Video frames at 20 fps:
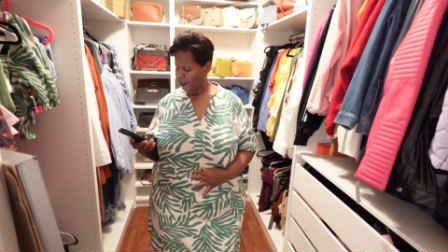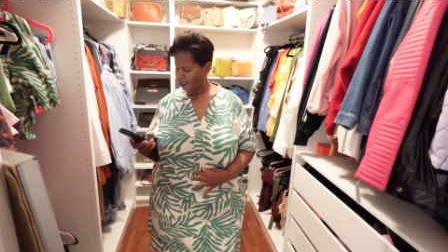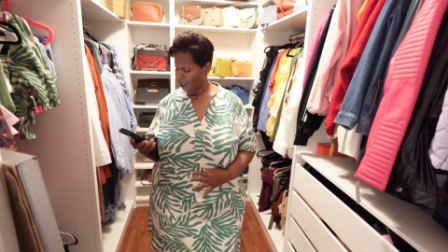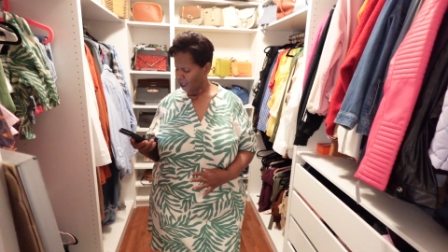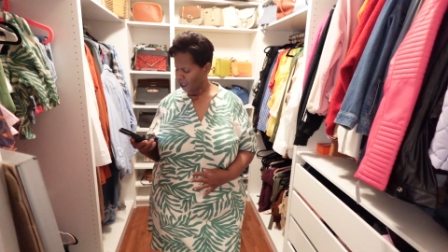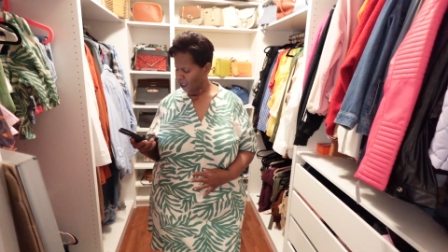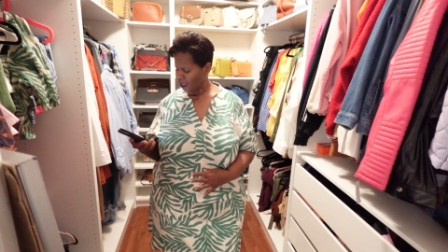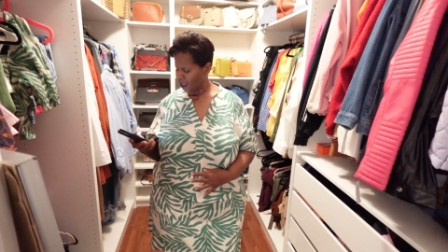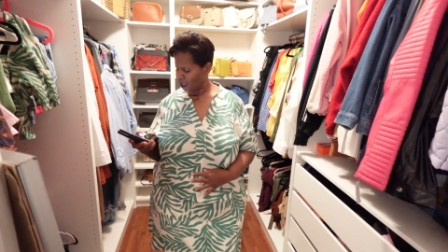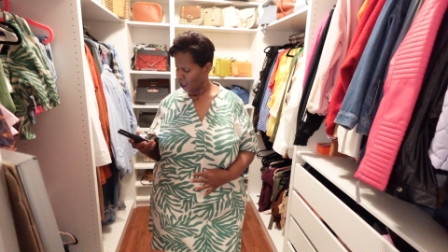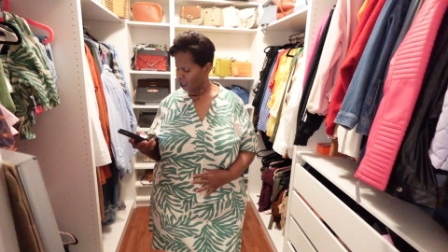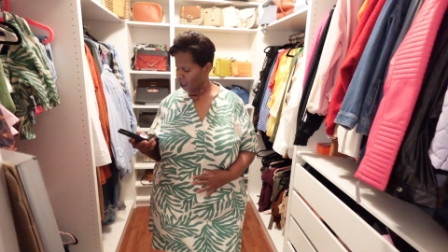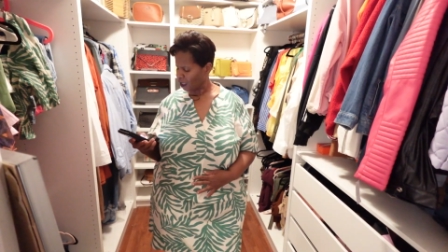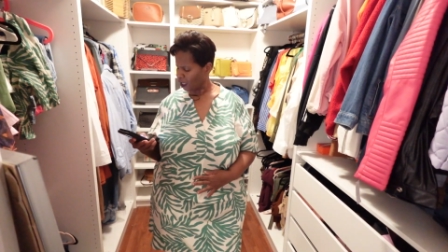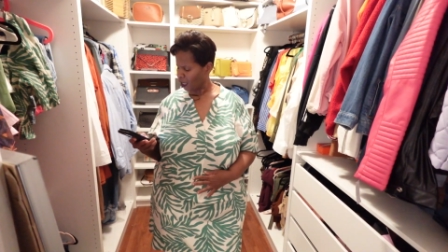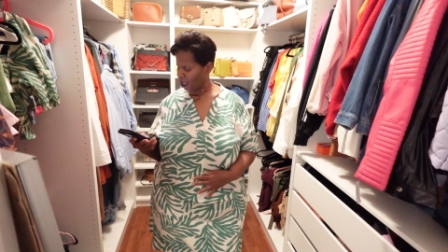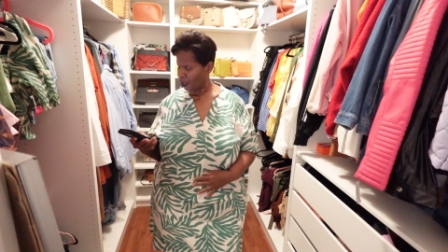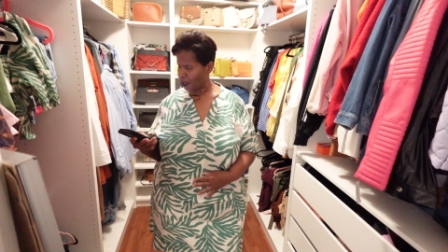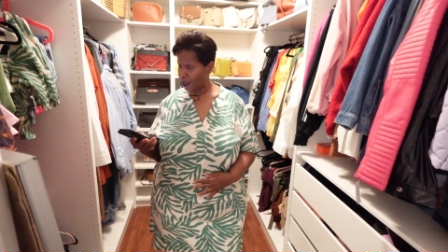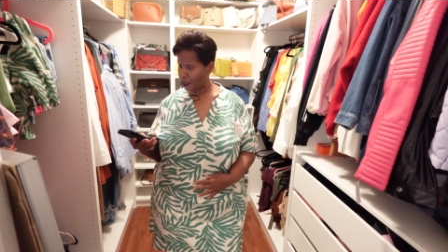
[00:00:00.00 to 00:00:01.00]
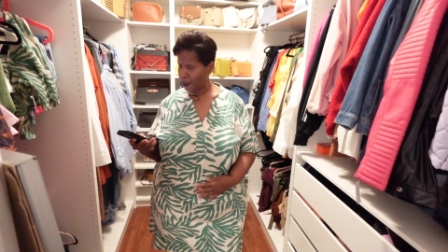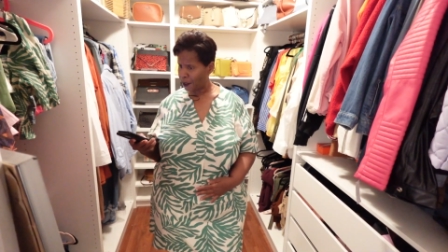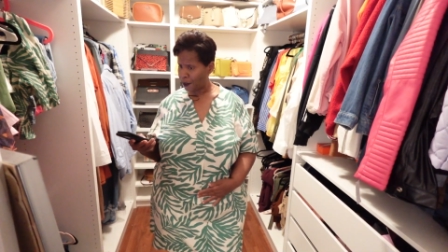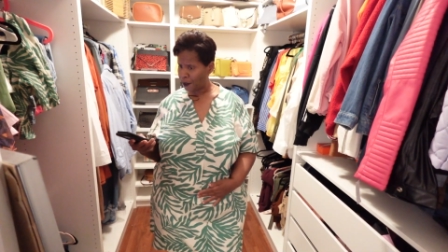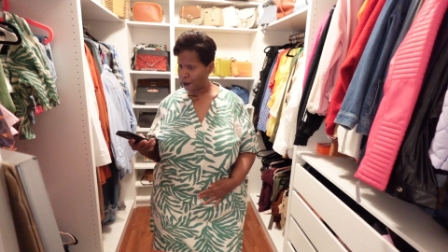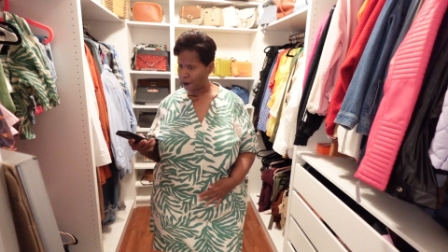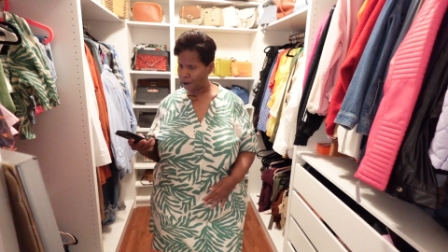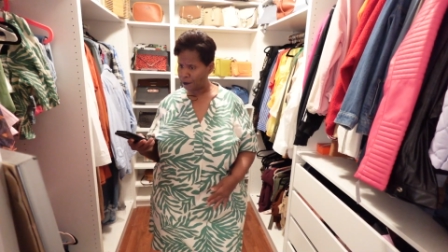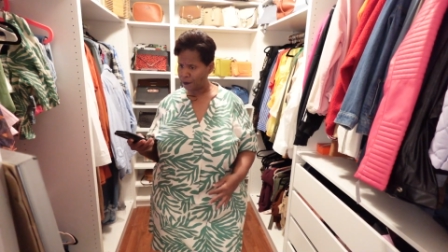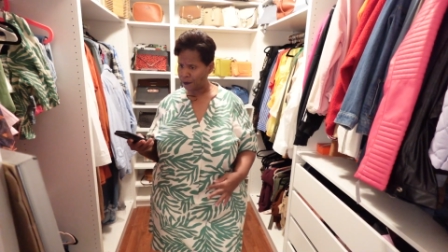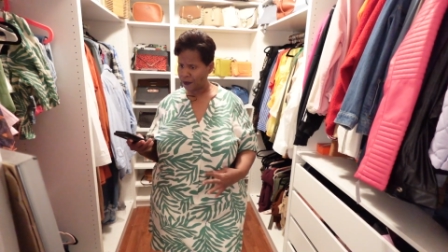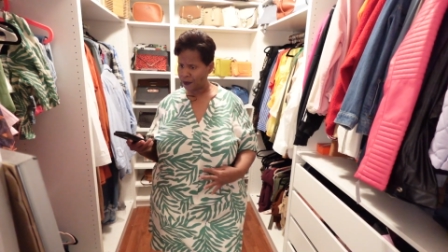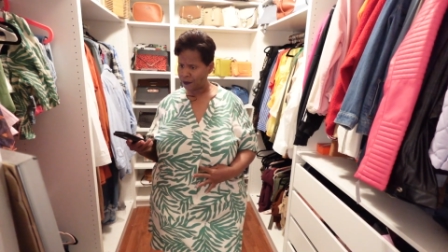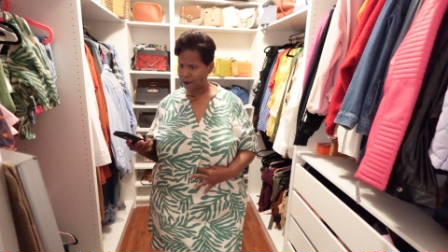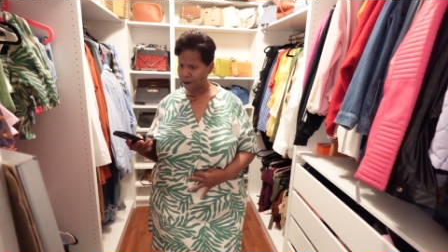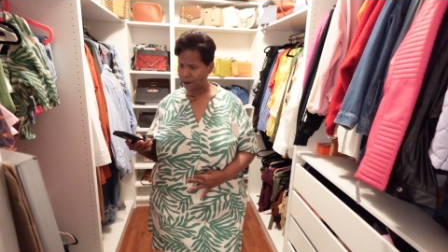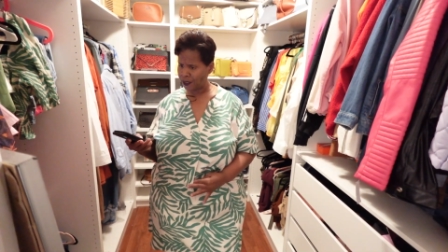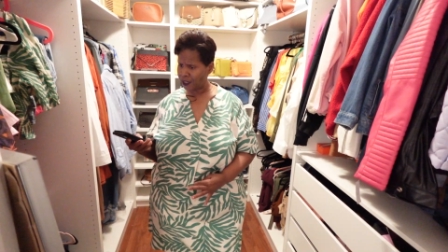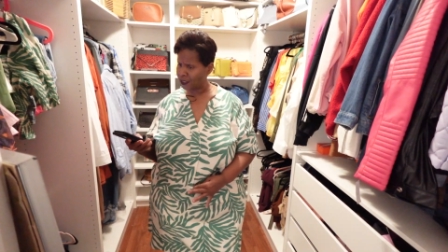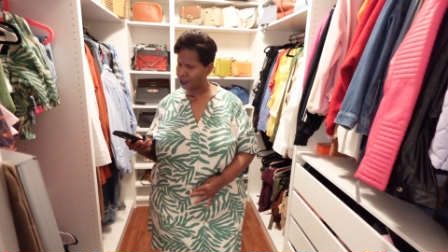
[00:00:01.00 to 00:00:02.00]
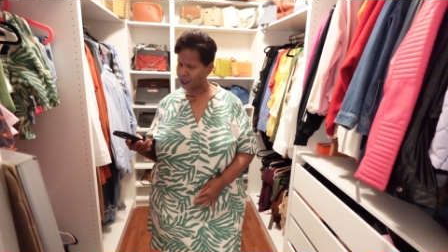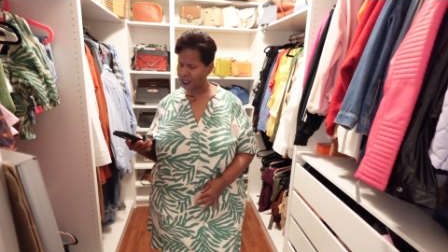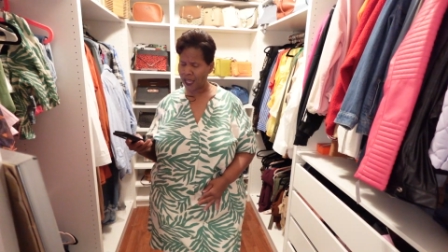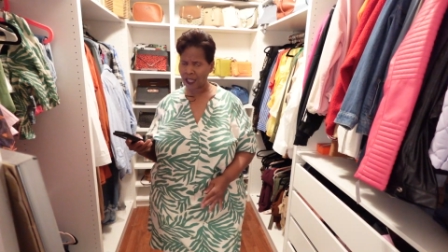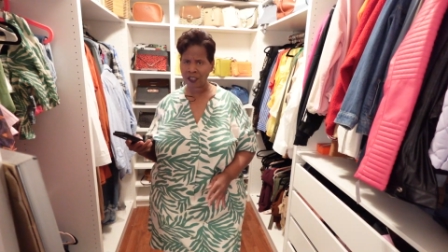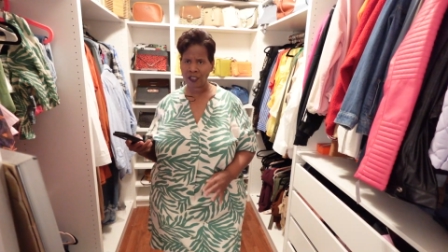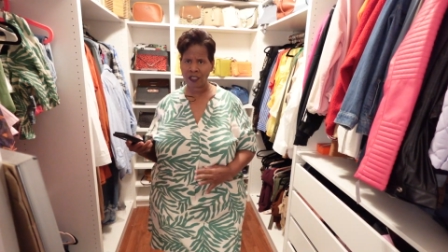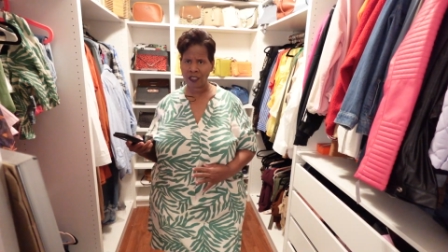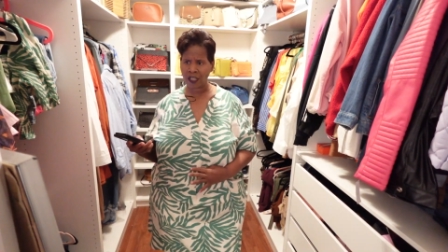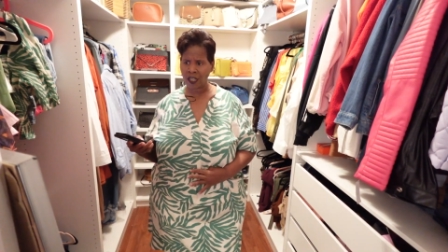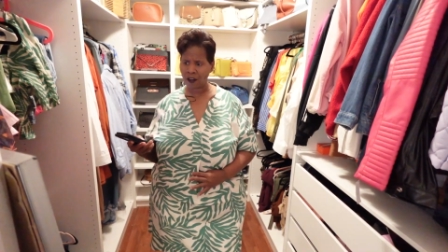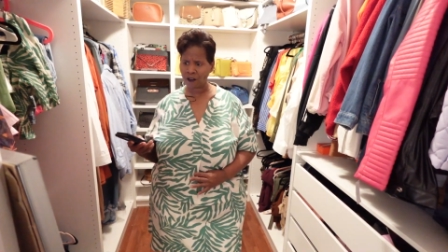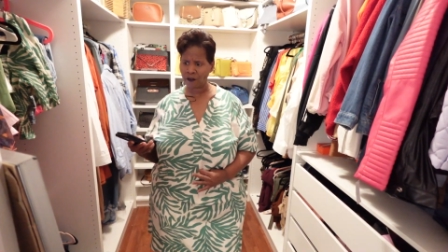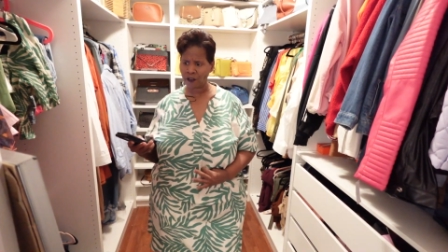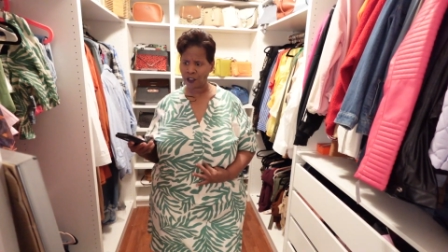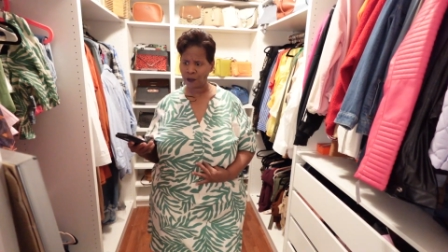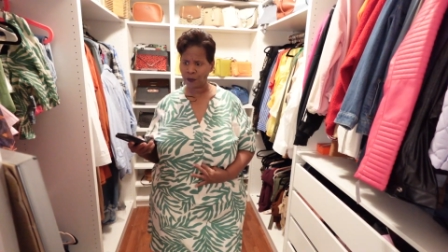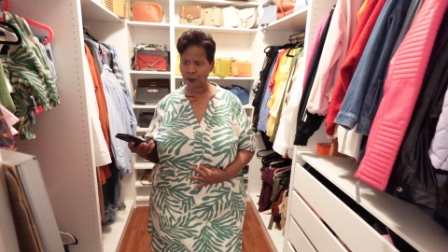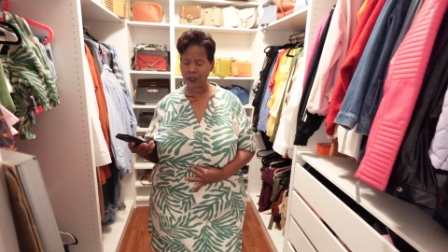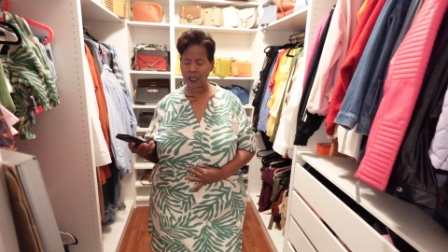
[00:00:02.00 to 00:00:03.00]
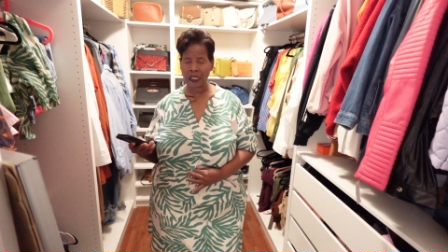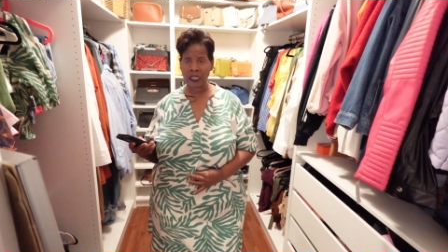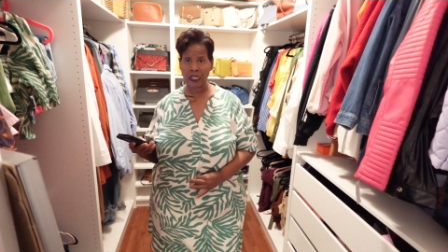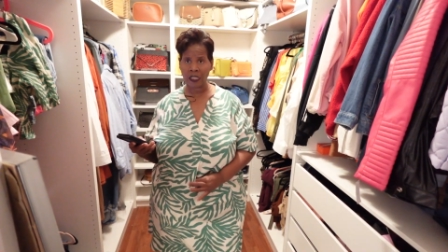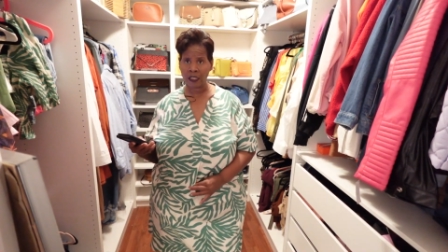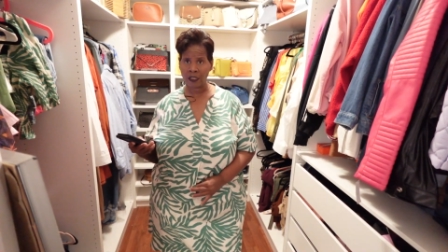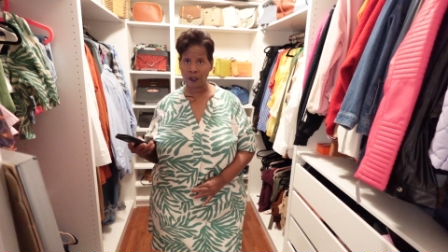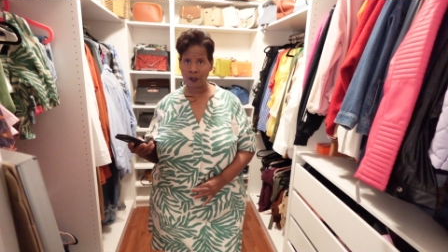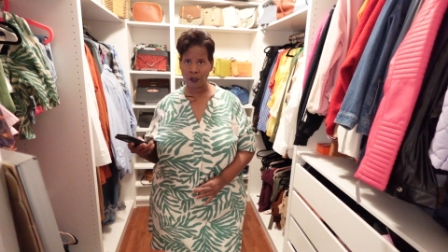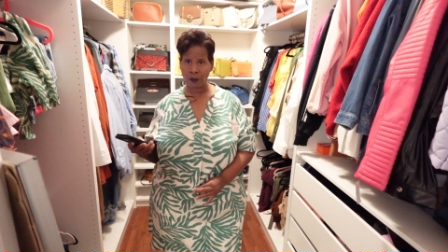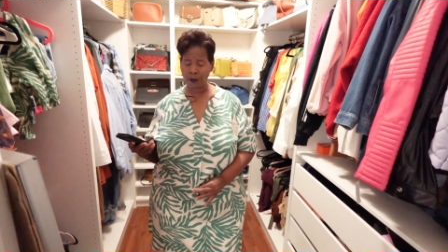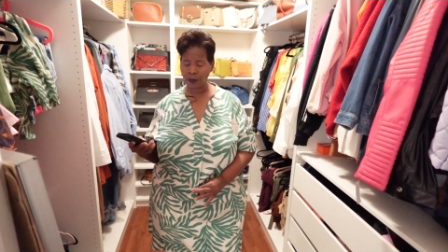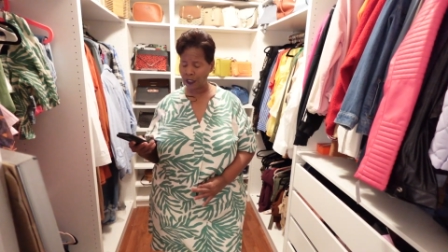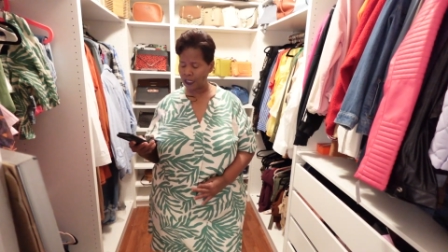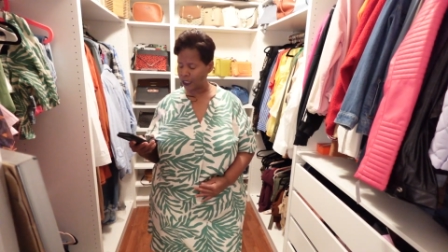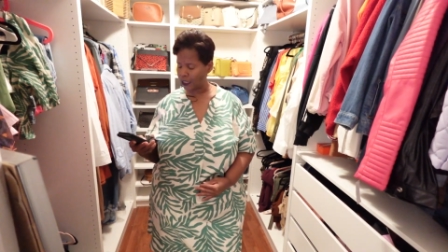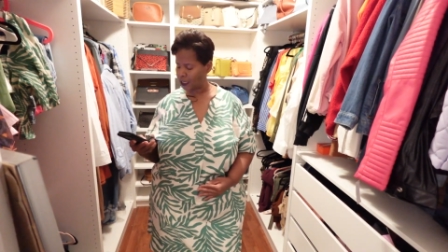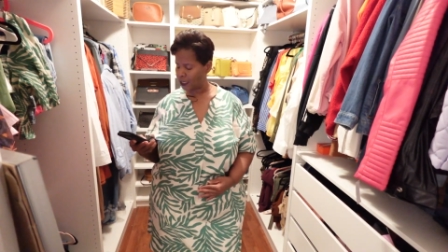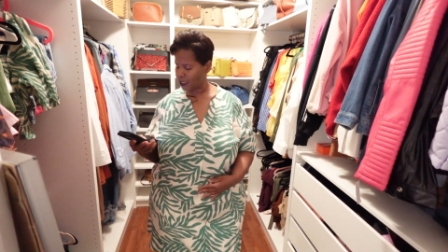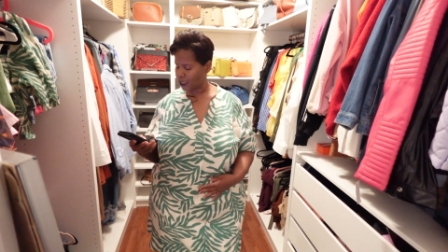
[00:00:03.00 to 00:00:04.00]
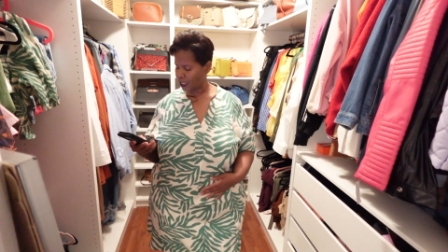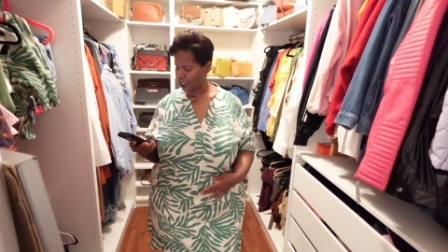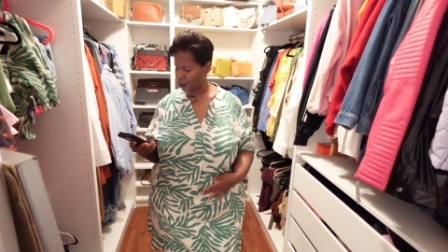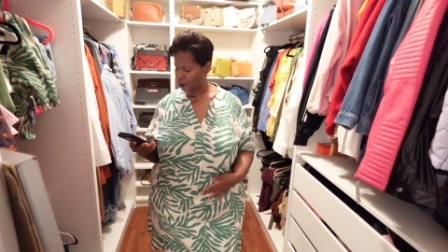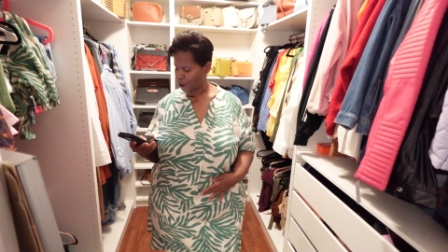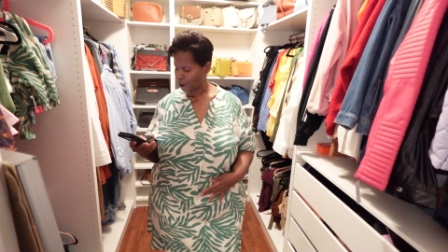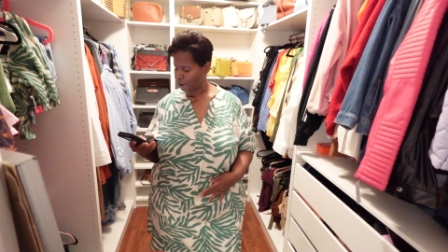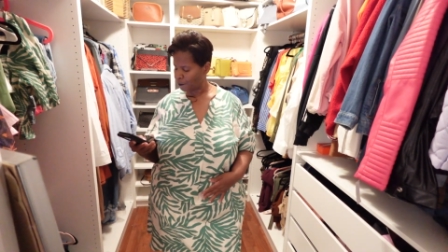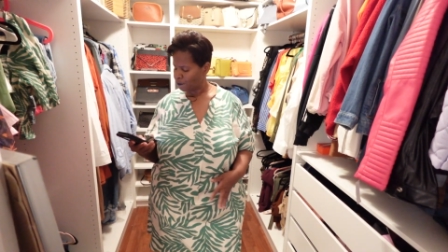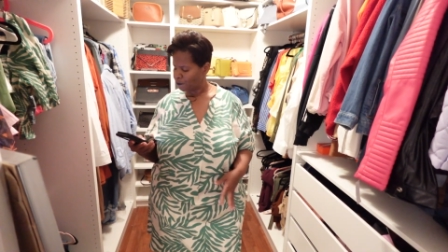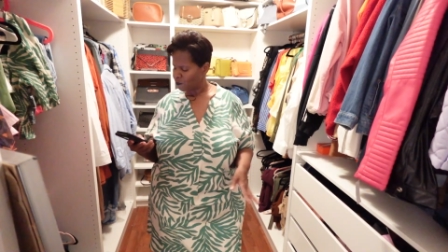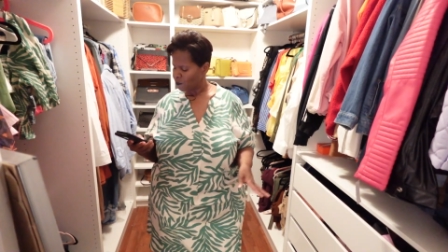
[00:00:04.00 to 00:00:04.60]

pleated hem, but it's actually not really pleated. The only pleated is here.